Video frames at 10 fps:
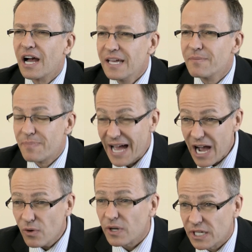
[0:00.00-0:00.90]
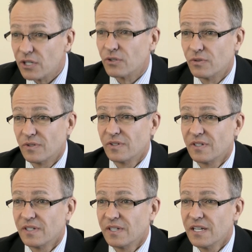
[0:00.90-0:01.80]
I empower you
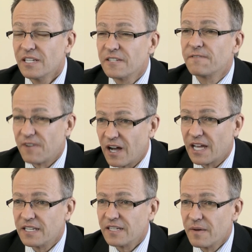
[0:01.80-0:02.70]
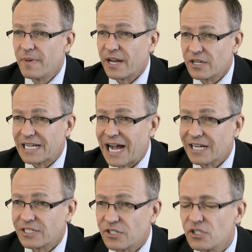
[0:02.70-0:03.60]
to find a better
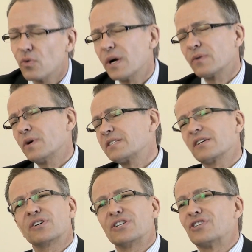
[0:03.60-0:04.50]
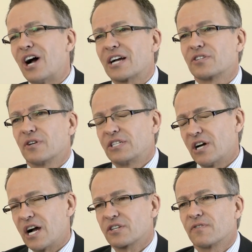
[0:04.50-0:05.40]
doctor. So what's a good doctor? A
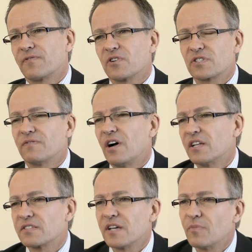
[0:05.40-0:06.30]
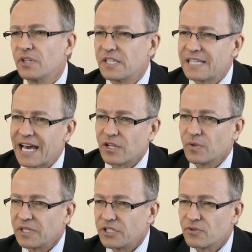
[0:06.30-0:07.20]
doctor, first of all, is someone that's
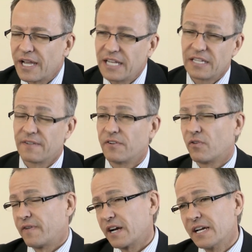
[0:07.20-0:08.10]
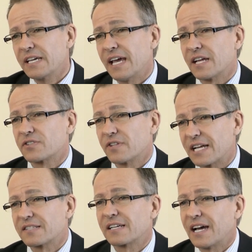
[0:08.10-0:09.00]
adequately trained. And if an ovarian cancer,
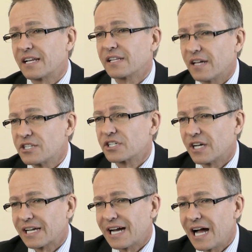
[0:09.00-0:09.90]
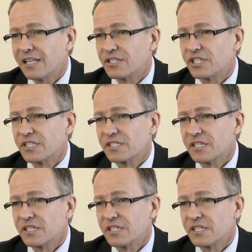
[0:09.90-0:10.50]
that's a gynecologic oncologist.